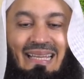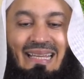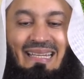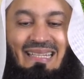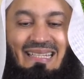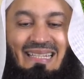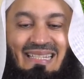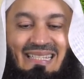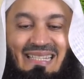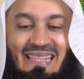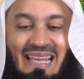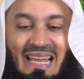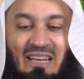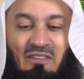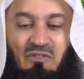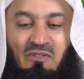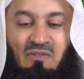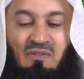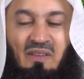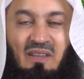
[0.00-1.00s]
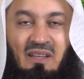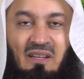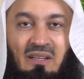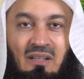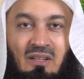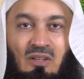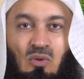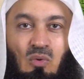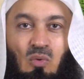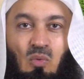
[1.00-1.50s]
it is that
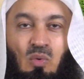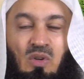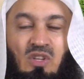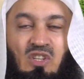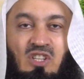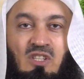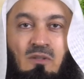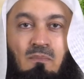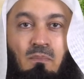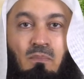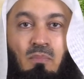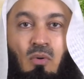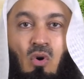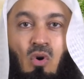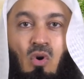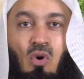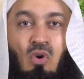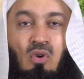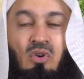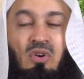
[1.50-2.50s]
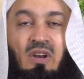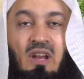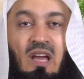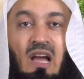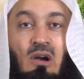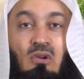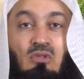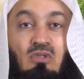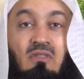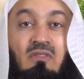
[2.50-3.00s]
fear which is born
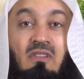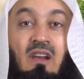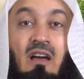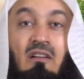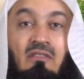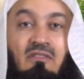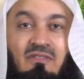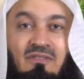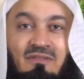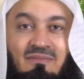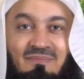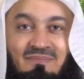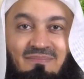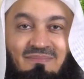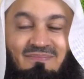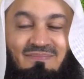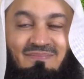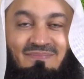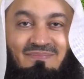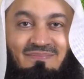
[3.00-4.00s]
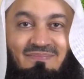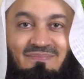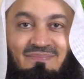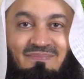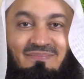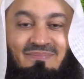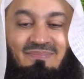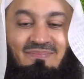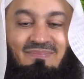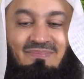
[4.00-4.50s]
out of love.
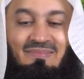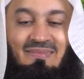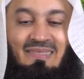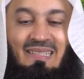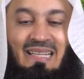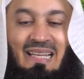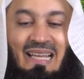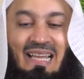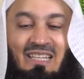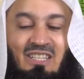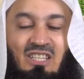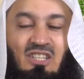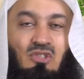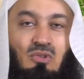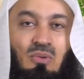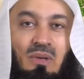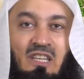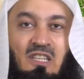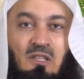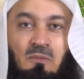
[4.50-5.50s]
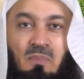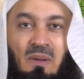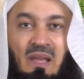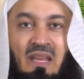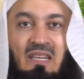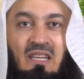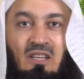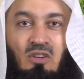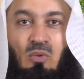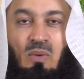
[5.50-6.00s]
And just to
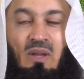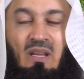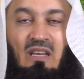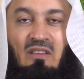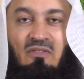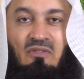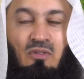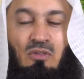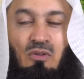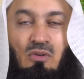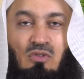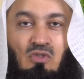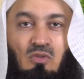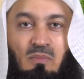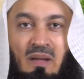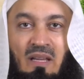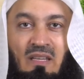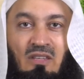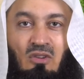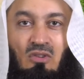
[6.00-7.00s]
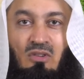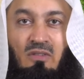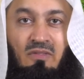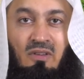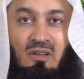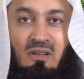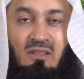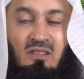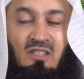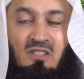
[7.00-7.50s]
explain it quickly for those who might not have
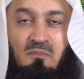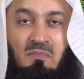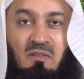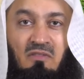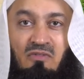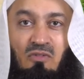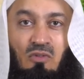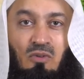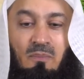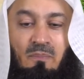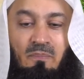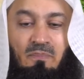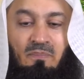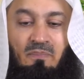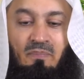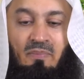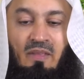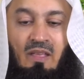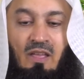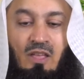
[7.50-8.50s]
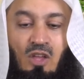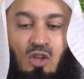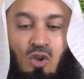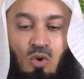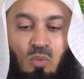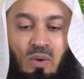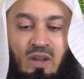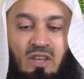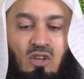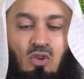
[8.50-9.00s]
heard this before,
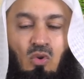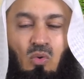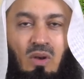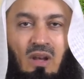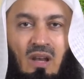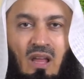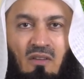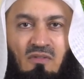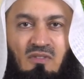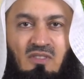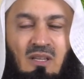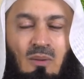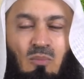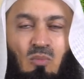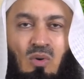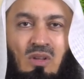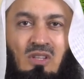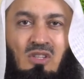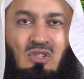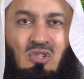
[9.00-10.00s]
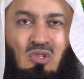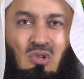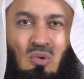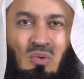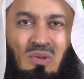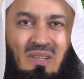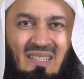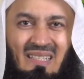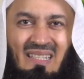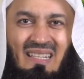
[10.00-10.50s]
when you love someone
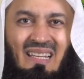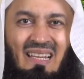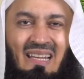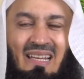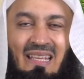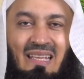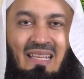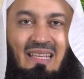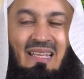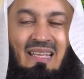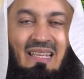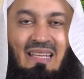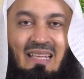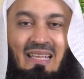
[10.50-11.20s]
so dearly,